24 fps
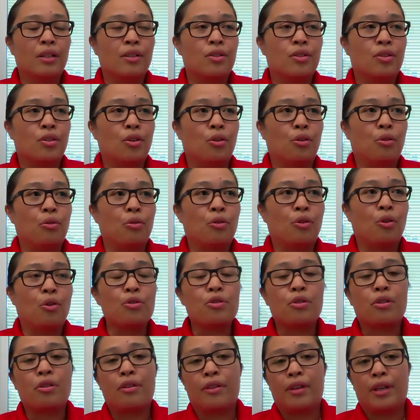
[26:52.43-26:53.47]
So
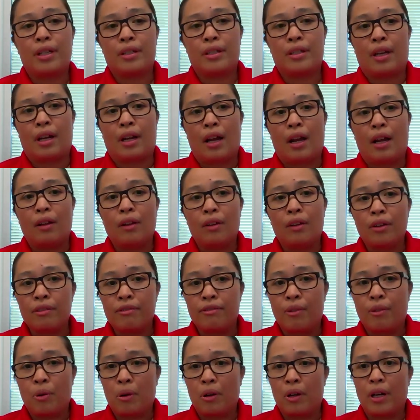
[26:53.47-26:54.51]
those are the things that I look
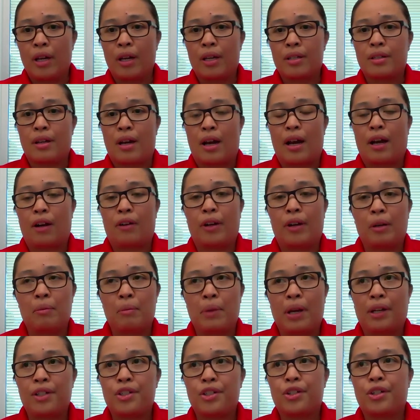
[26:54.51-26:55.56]
for as a hiring
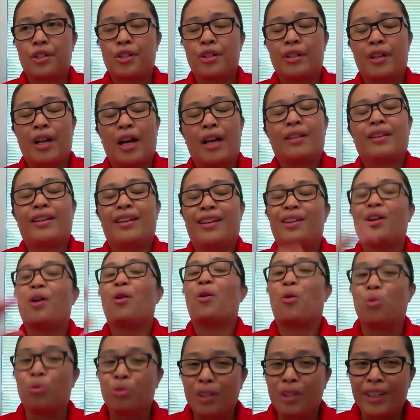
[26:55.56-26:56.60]
manager. Not the
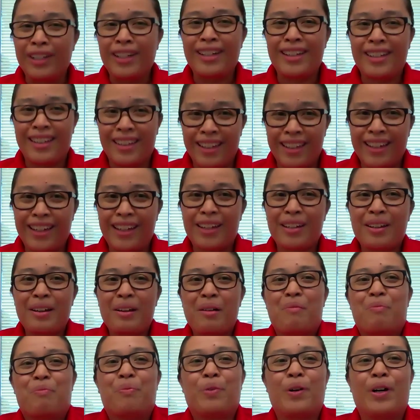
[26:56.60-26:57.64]
only
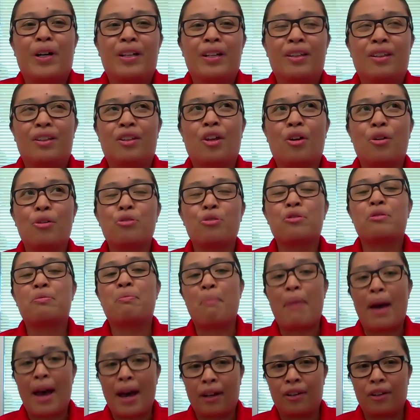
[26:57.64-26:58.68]
thing, but those
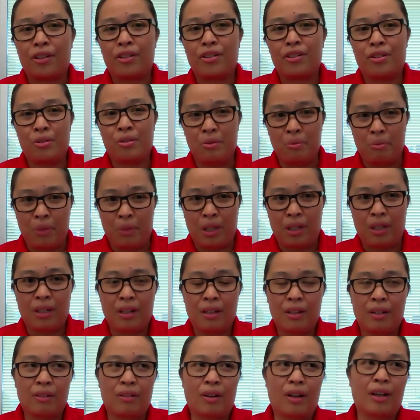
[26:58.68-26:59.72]
matter to
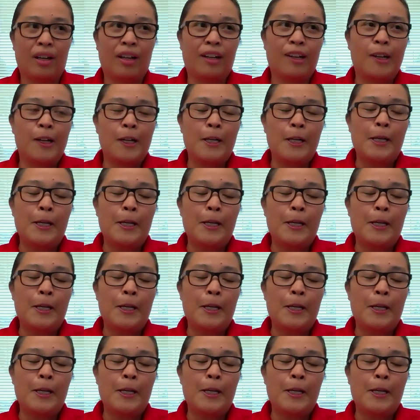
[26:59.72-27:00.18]
me, right?